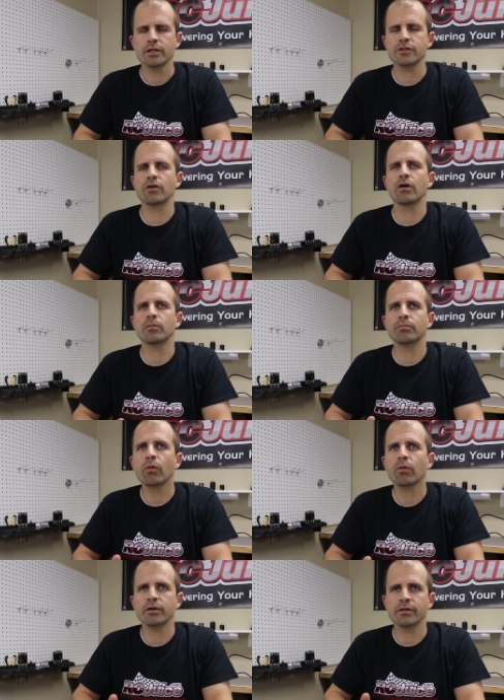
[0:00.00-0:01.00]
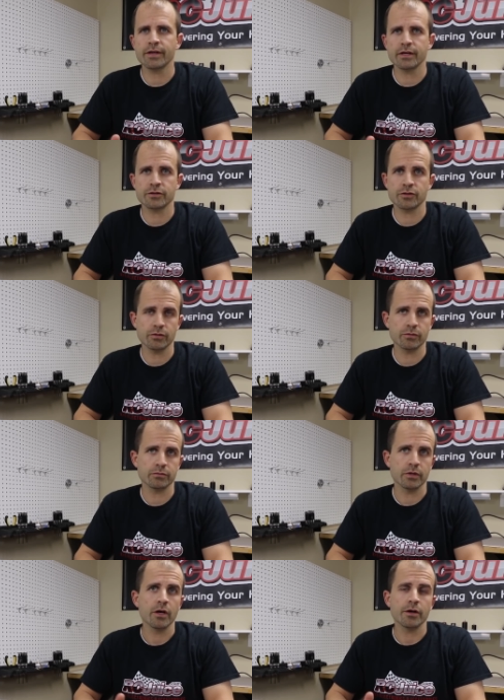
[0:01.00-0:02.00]
These are all important things
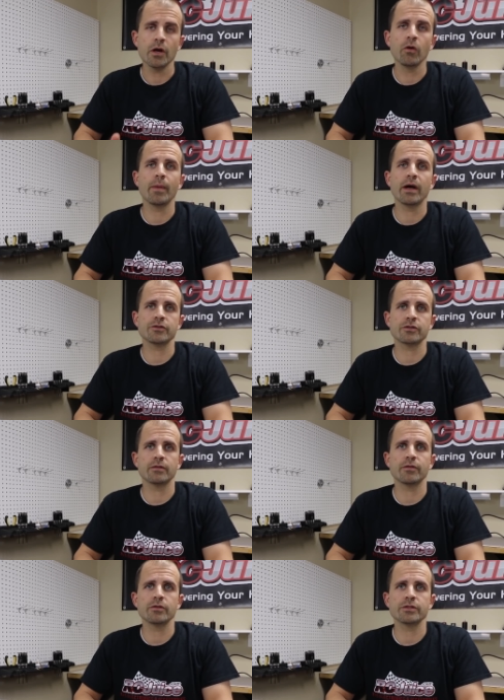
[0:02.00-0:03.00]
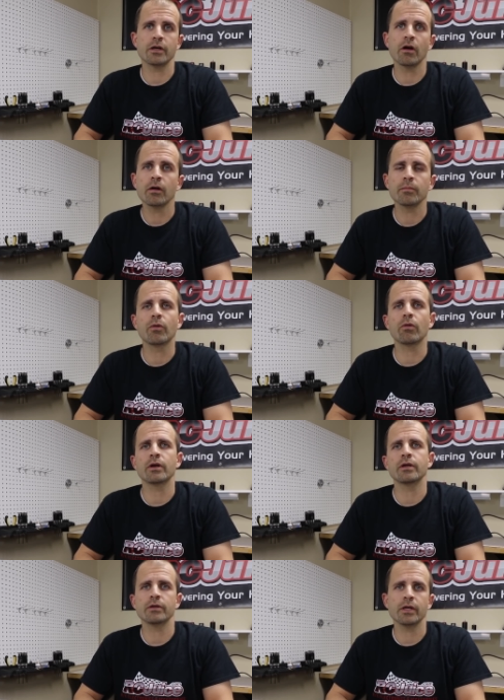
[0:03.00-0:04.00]
to know about servos and are
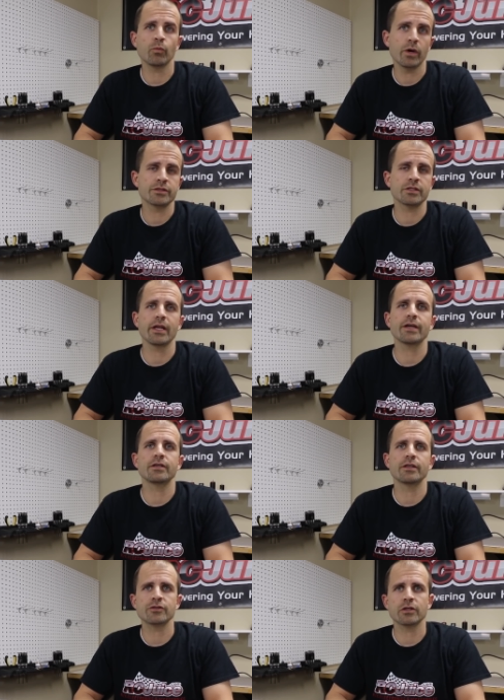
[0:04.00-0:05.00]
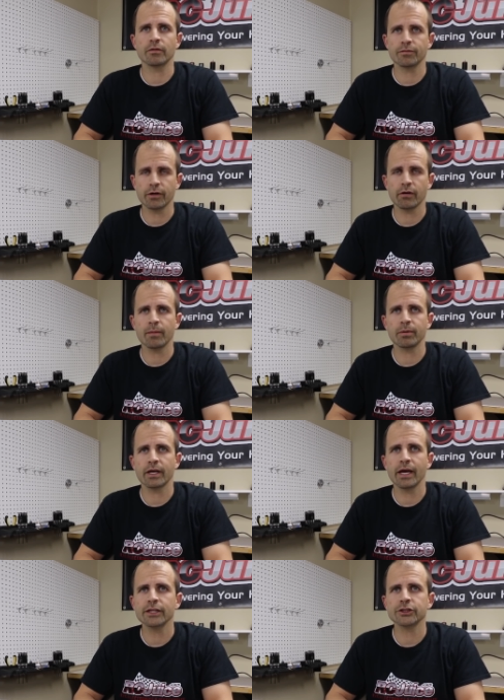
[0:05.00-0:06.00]
important when selecting a servo for your
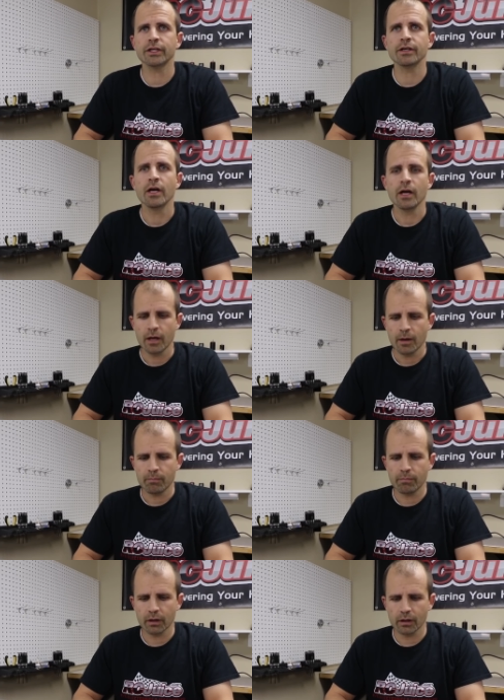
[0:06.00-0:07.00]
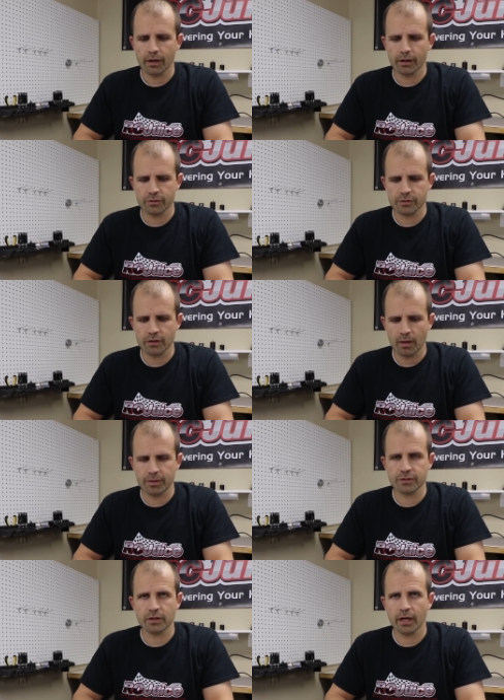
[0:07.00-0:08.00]
application but a lot of those
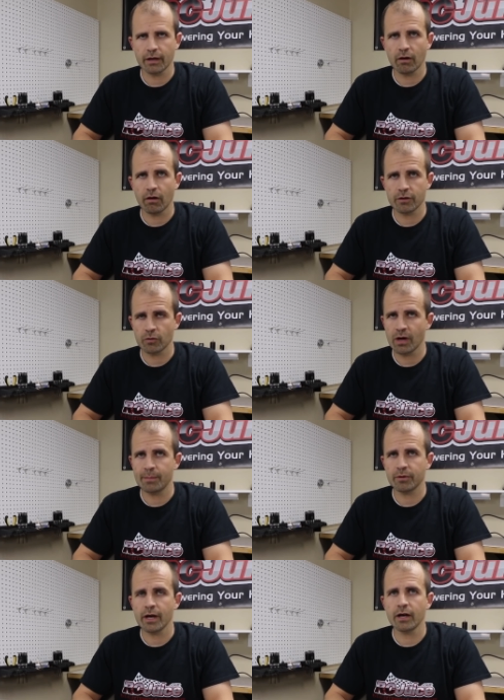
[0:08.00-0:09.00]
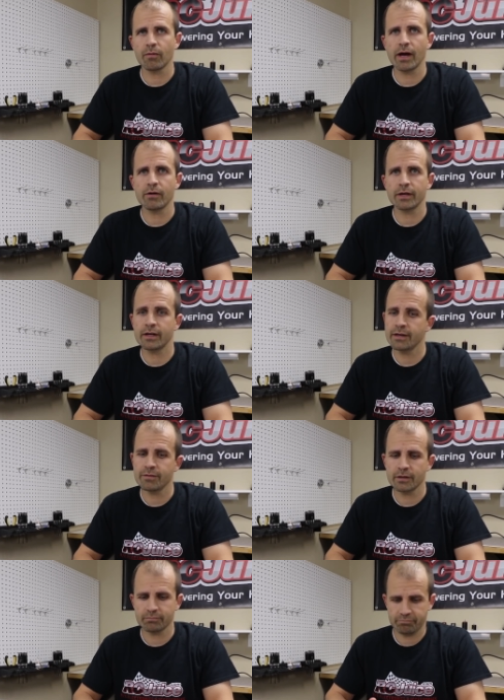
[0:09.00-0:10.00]
topics are kind of hard to wrap your head around and
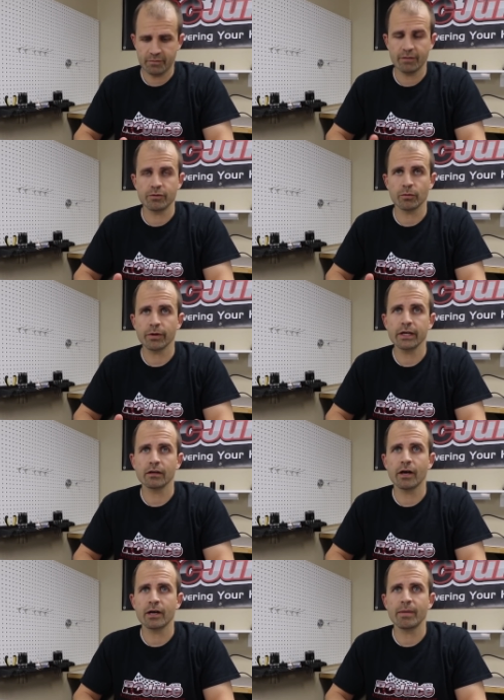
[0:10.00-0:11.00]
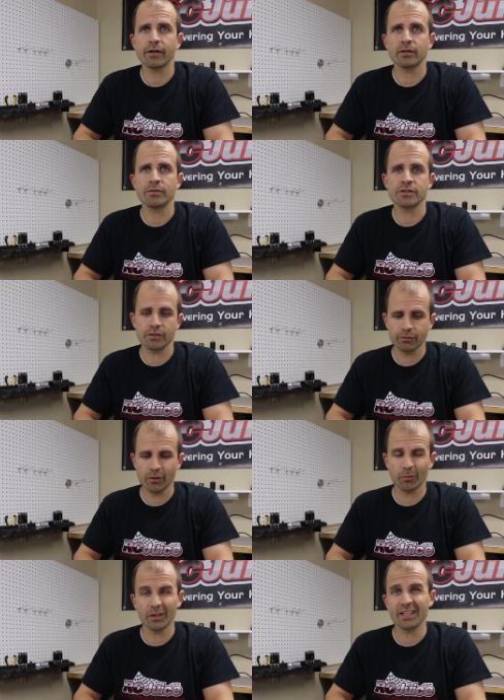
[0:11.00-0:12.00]
even if you read a lot about them you still
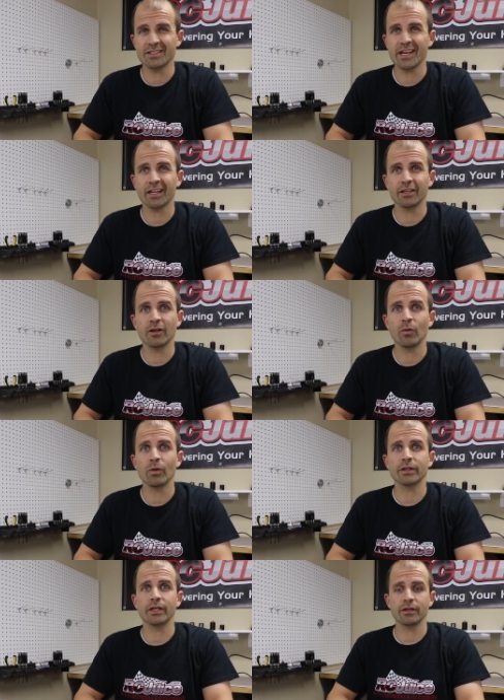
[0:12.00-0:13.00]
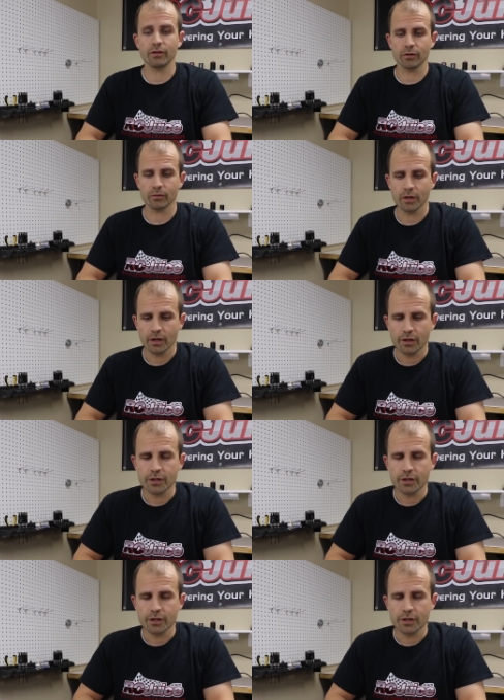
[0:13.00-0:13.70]
don't really exactly know what they do.